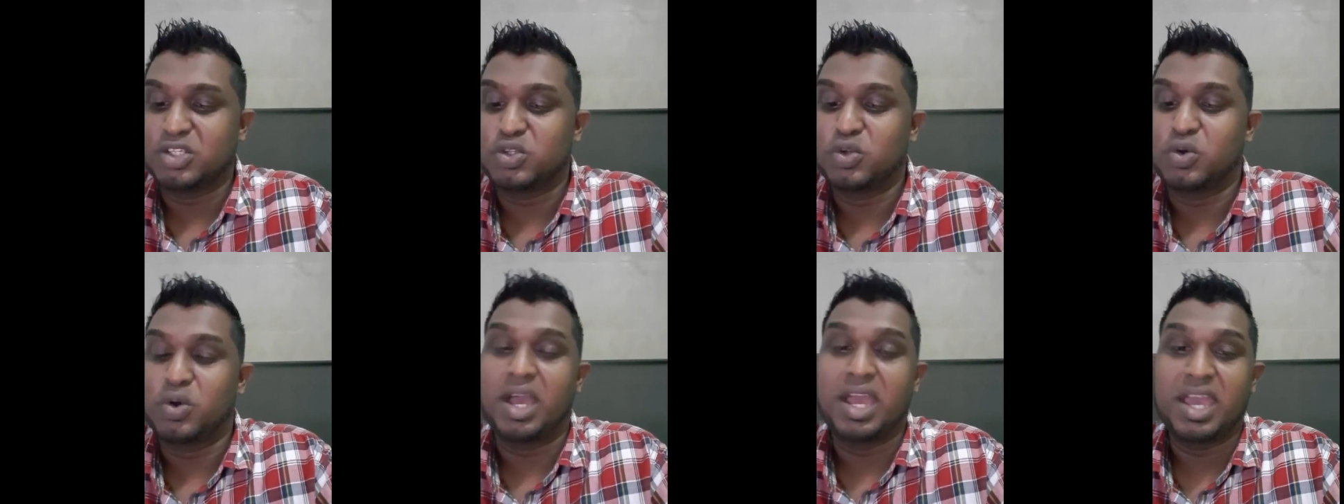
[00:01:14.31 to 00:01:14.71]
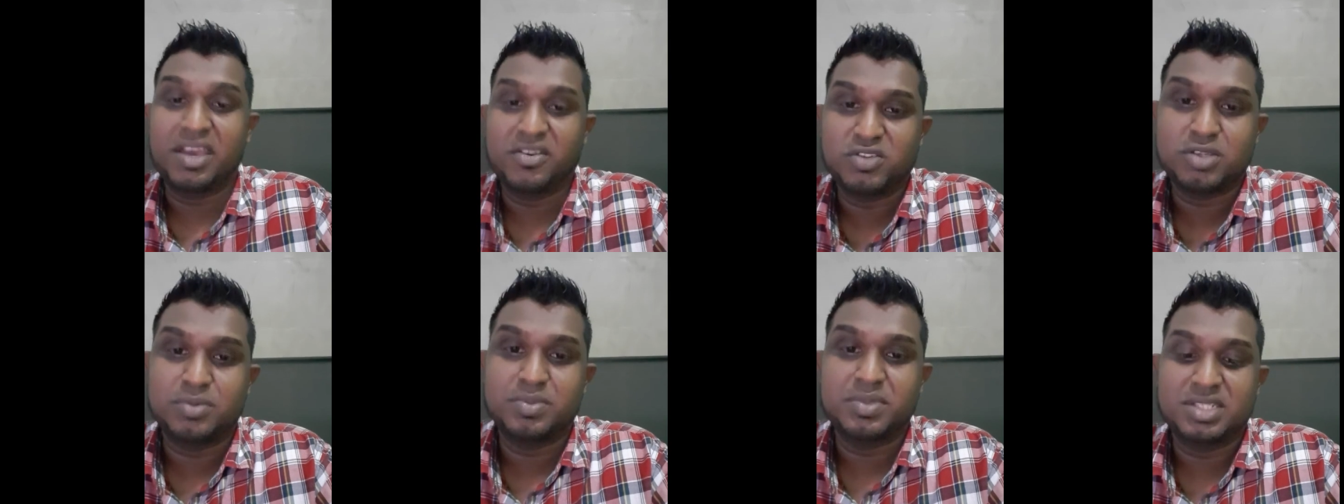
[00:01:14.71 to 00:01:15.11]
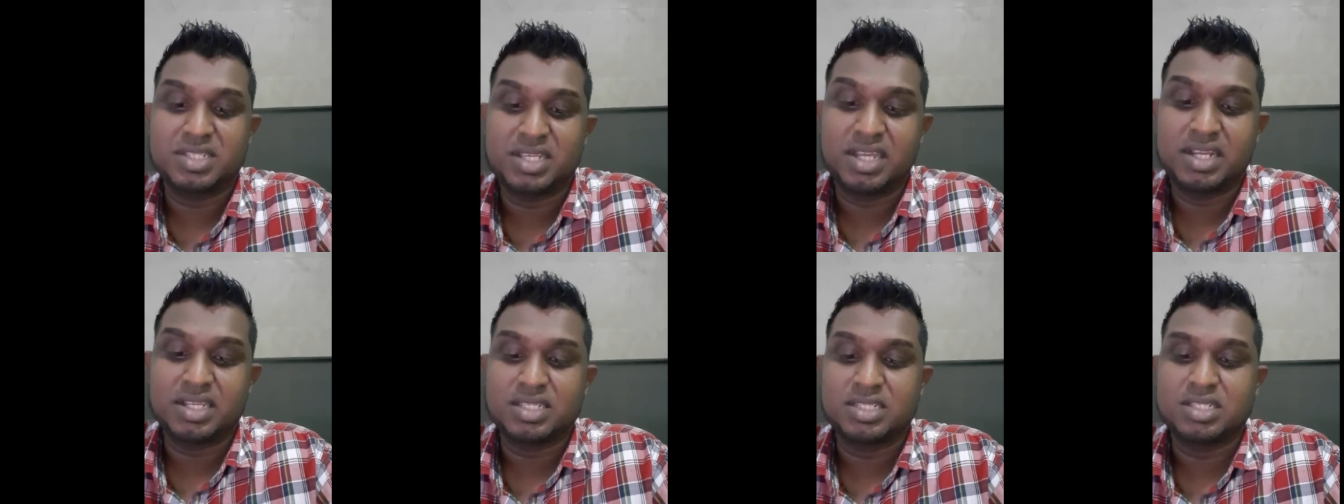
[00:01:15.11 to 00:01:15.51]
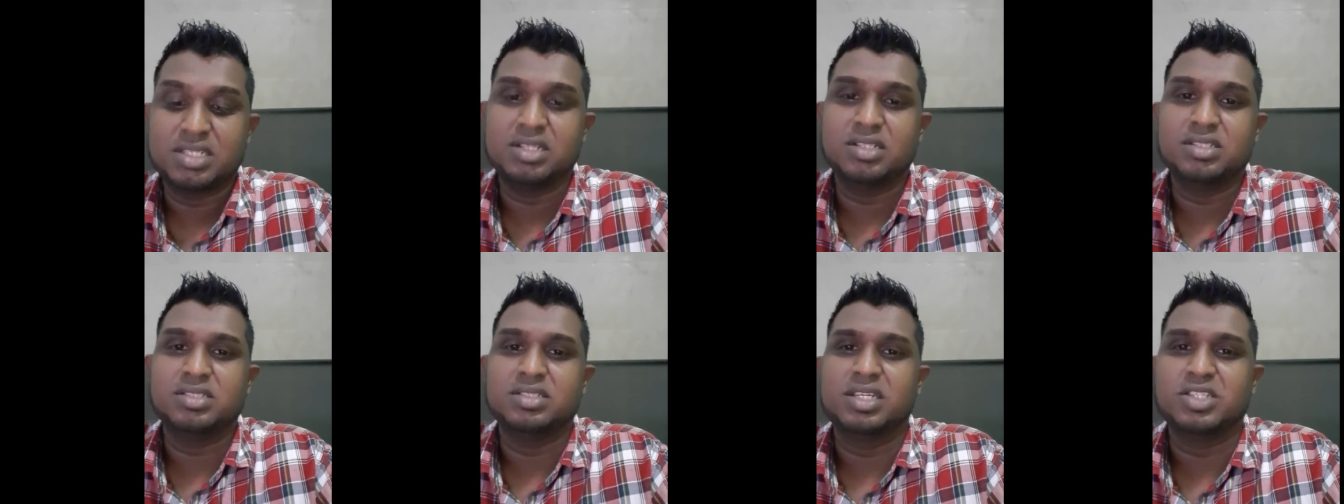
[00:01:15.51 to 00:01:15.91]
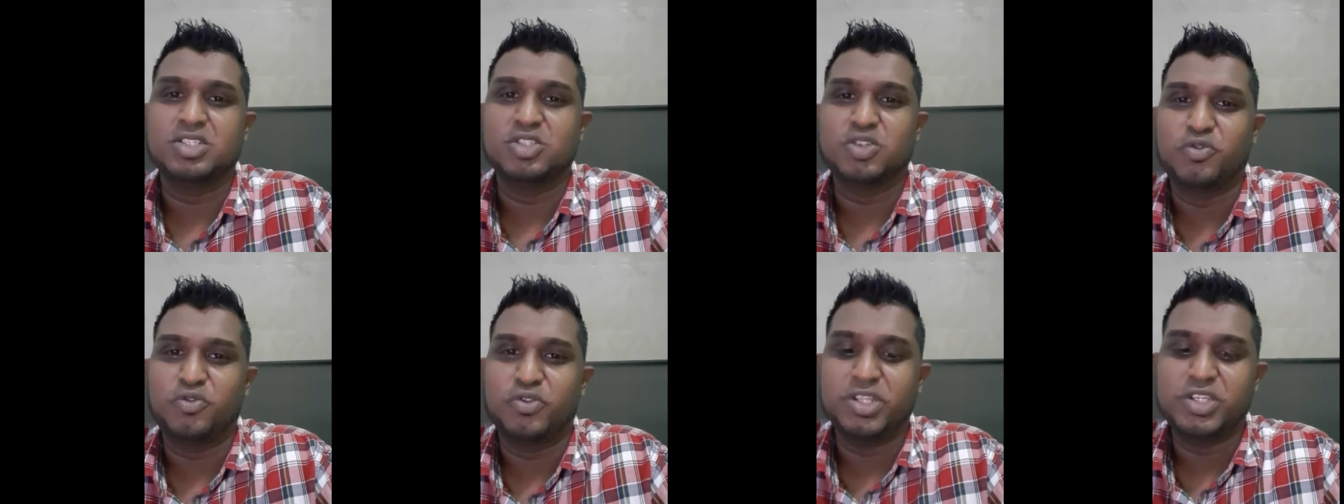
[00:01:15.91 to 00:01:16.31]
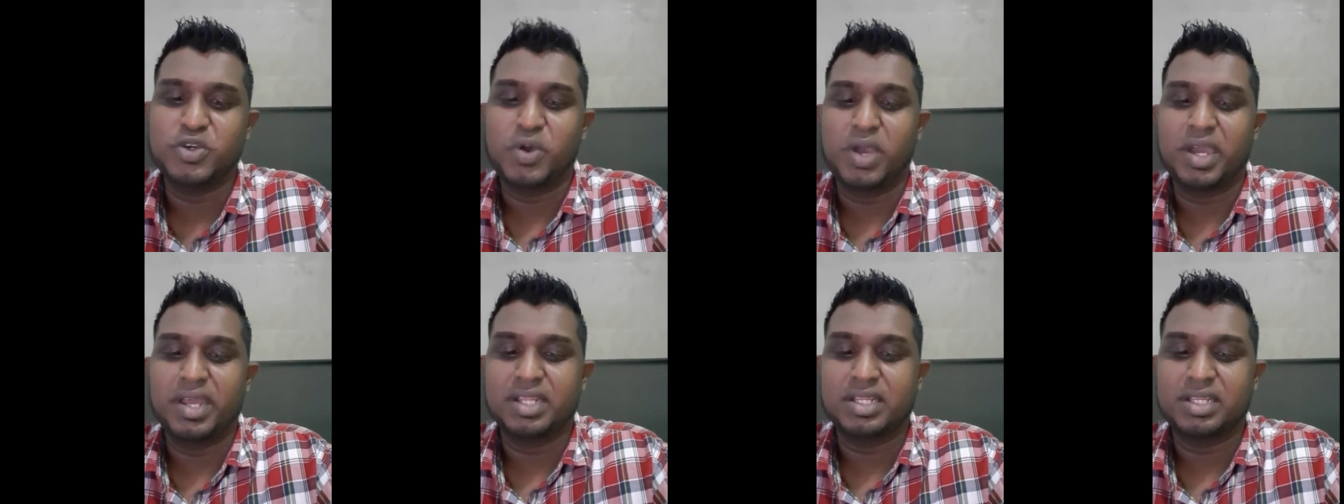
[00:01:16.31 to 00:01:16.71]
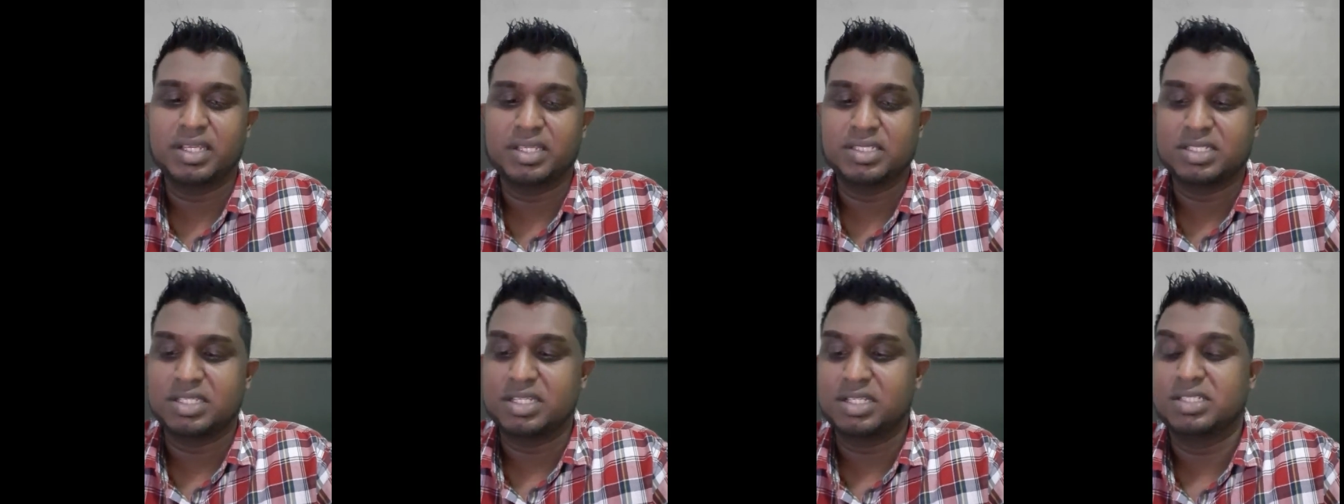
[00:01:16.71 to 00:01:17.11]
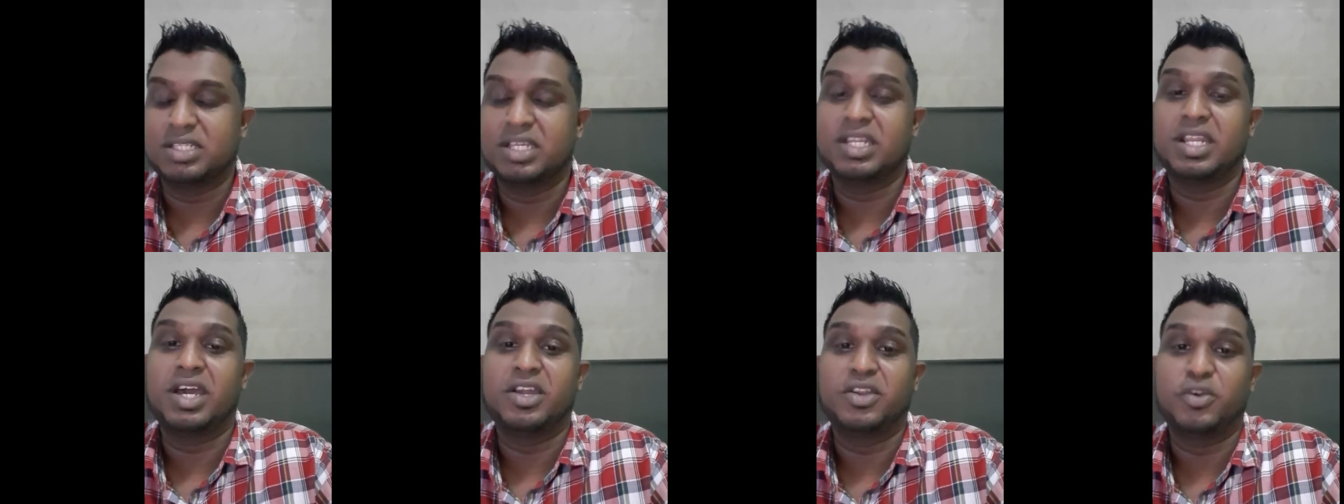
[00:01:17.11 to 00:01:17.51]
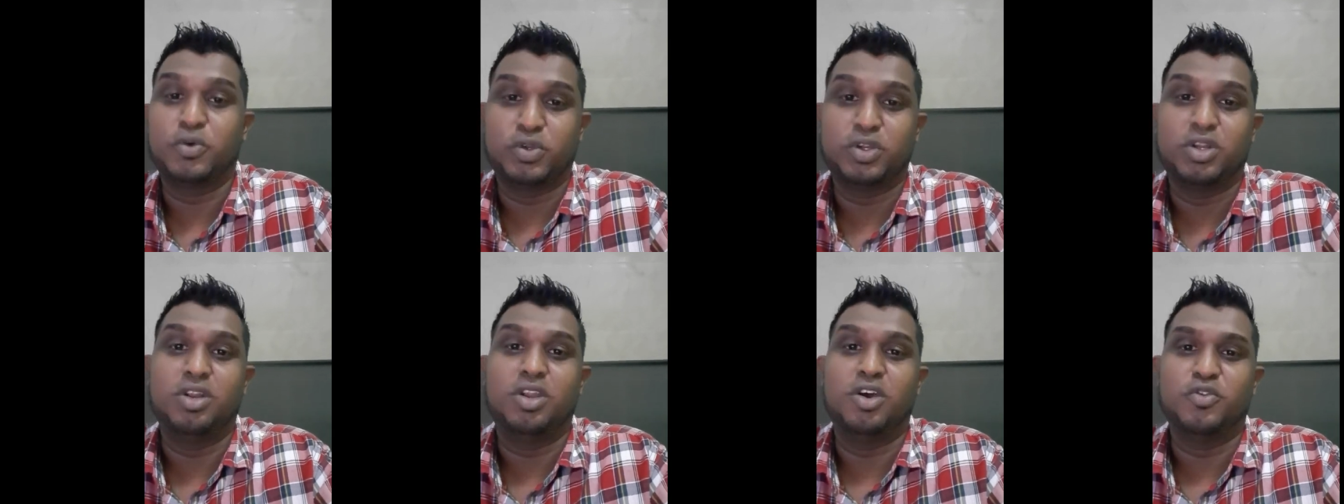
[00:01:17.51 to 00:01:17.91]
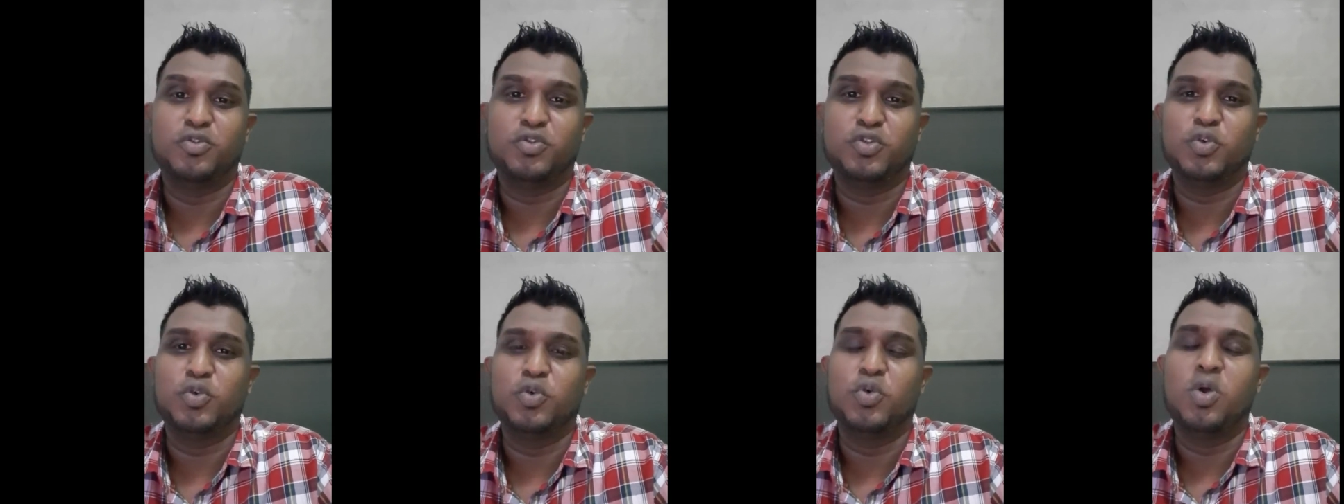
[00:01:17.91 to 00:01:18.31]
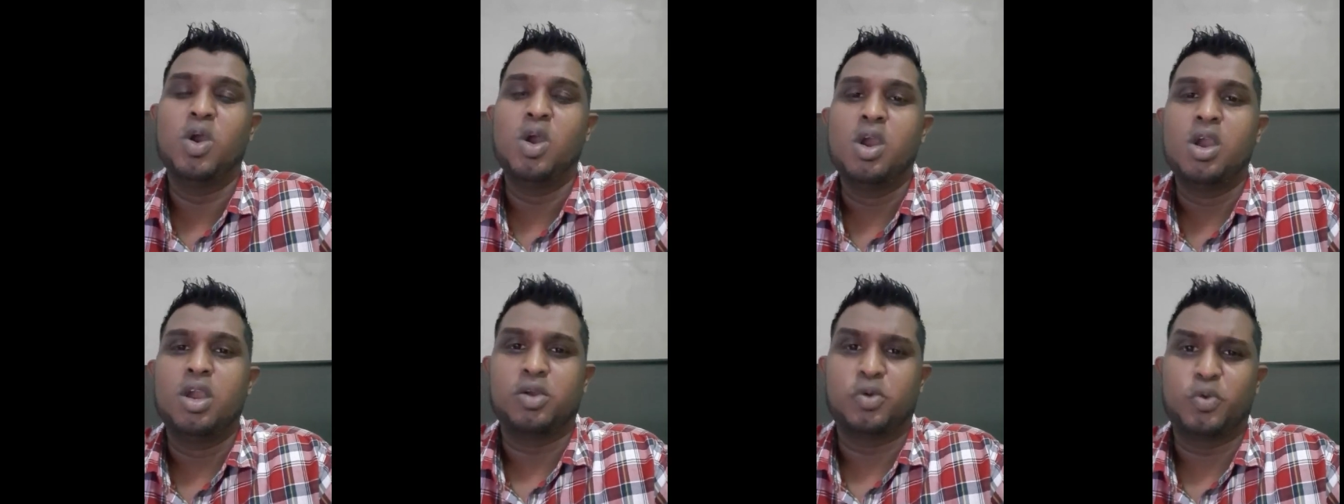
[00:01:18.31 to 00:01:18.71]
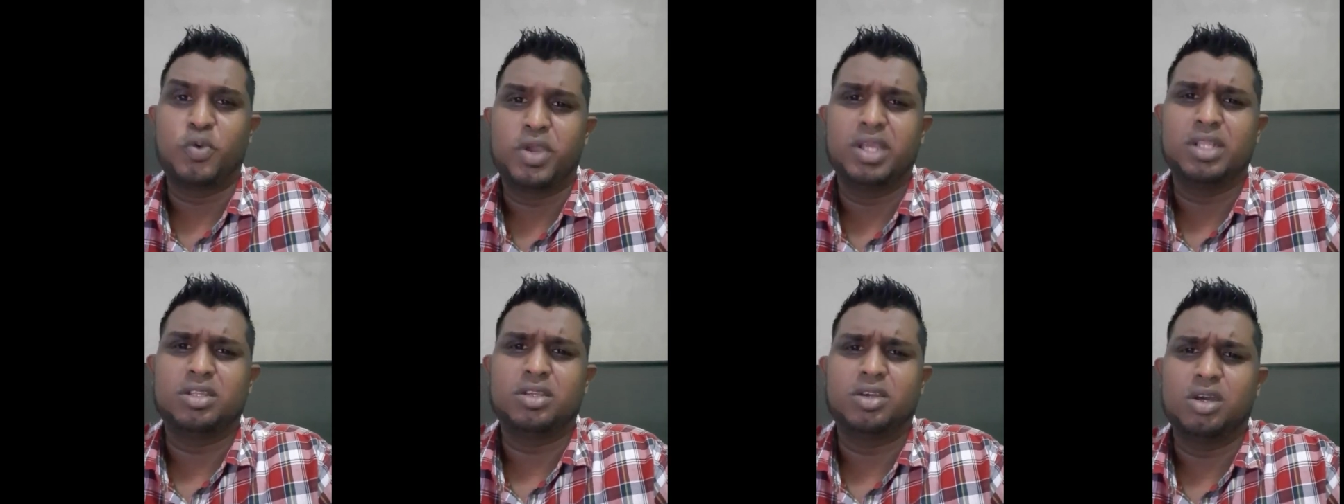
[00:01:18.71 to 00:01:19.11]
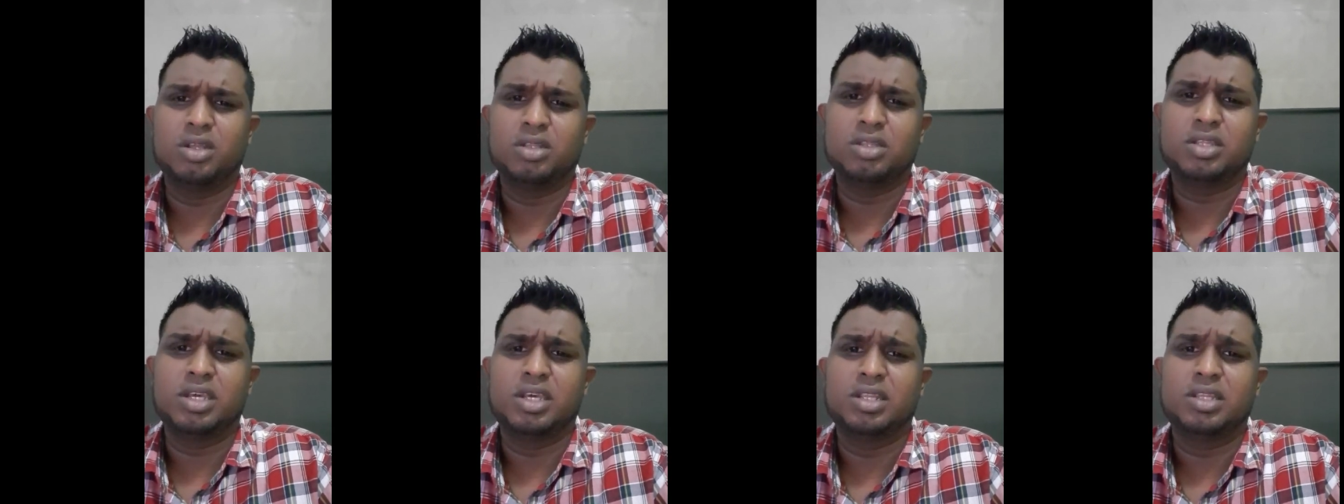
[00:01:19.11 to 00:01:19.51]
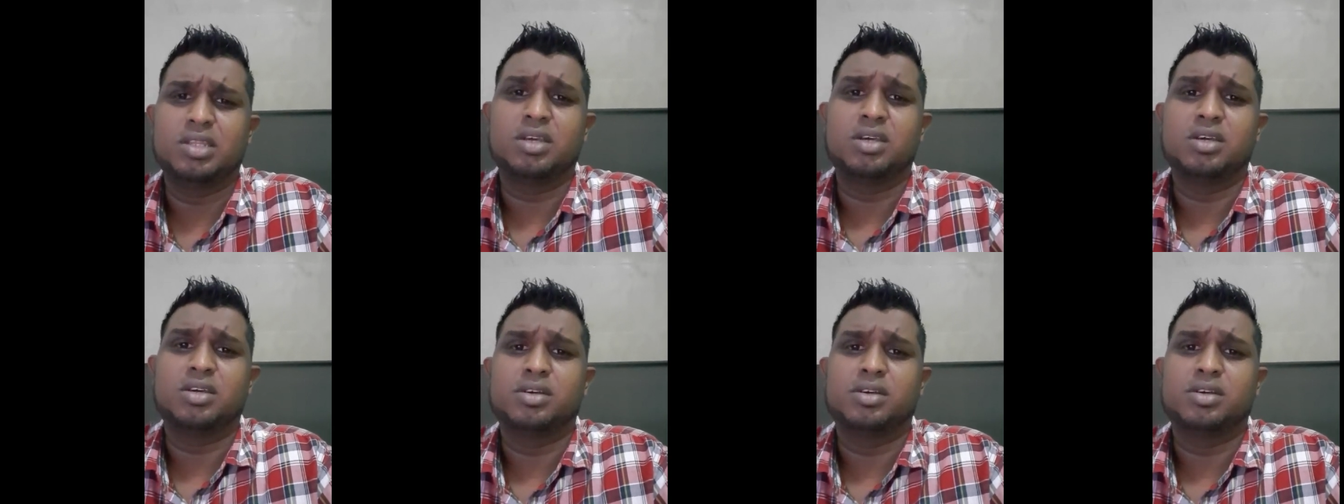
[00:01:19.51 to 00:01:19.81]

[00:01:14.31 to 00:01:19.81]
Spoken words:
So I have some designing skills and some video editing skills, and I would love to create content